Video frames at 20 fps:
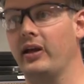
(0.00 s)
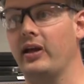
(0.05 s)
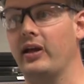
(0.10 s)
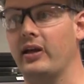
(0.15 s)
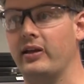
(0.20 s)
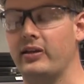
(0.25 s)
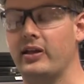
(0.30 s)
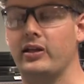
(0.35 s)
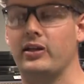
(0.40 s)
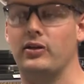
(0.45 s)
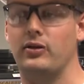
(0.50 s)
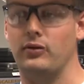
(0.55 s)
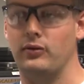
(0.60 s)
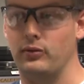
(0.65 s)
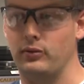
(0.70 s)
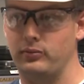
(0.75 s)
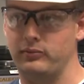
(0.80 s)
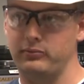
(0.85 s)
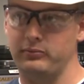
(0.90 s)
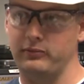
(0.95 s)
And then
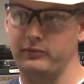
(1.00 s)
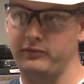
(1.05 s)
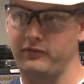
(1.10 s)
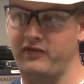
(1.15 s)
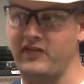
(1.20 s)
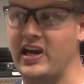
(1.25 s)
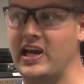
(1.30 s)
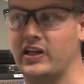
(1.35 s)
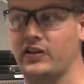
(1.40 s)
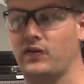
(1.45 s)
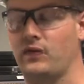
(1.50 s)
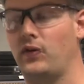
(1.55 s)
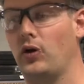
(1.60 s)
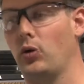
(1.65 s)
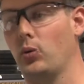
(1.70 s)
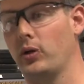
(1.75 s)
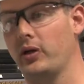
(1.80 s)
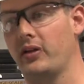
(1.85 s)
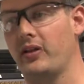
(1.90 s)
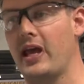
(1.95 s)
you fast
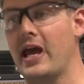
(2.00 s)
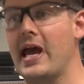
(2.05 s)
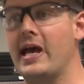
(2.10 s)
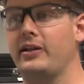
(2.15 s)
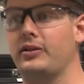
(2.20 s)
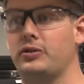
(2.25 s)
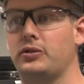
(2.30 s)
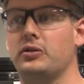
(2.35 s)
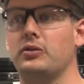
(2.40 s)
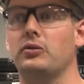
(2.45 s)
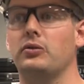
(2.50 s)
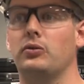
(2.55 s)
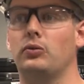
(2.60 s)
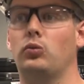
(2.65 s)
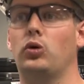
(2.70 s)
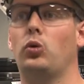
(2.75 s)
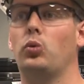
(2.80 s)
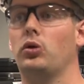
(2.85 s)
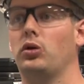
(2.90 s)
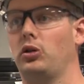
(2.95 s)
forward that to
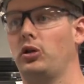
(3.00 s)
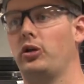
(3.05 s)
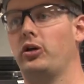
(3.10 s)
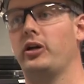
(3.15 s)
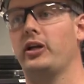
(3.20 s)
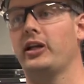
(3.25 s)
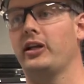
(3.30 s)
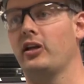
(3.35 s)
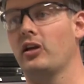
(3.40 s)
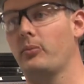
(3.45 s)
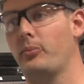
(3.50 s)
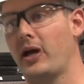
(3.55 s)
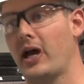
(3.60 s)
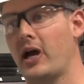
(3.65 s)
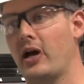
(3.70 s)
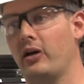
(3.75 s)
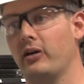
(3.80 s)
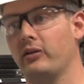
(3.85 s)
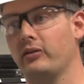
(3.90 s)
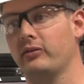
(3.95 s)
what we're learning
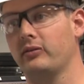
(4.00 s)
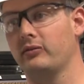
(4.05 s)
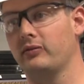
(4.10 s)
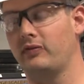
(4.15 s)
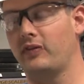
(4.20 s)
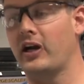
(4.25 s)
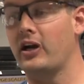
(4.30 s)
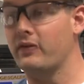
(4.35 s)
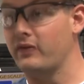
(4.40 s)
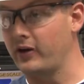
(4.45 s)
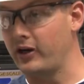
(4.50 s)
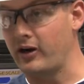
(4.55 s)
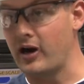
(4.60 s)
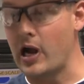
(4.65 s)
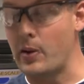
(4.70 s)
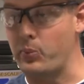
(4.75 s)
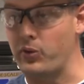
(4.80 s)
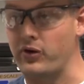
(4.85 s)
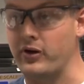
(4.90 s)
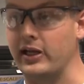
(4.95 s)
about firefighter
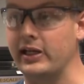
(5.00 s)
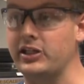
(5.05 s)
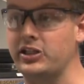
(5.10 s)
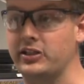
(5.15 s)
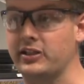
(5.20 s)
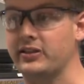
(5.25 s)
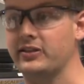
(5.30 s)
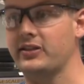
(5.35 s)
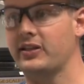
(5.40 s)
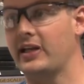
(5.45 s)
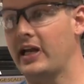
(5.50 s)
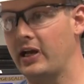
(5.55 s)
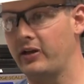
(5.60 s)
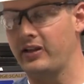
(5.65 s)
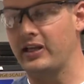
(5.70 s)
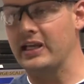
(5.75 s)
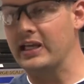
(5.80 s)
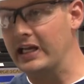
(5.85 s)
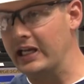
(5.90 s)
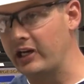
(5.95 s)
operations and how
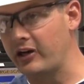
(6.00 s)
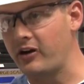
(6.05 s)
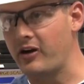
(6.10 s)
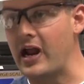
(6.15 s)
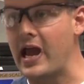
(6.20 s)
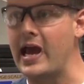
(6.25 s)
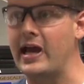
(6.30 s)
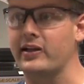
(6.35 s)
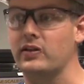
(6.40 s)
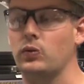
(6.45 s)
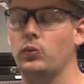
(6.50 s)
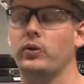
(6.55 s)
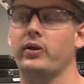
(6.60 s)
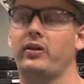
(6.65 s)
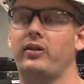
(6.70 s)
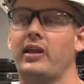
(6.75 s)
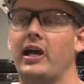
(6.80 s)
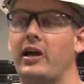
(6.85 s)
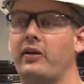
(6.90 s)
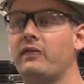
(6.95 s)
they interact
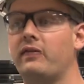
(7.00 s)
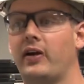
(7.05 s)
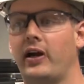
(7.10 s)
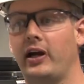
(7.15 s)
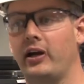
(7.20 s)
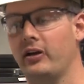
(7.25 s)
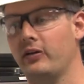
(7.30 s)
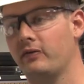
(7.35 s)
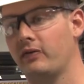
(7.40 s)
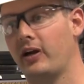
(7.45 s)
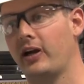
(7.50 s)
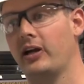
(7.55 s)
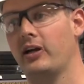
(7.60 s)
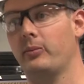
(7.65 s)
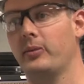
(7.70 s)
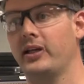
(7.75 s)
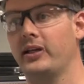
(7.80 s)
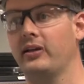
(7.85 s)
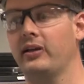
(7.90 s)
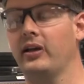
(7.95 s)
with that fire
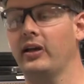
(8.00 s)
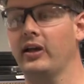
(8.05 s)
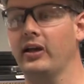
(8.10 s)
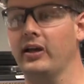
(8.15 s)
environment.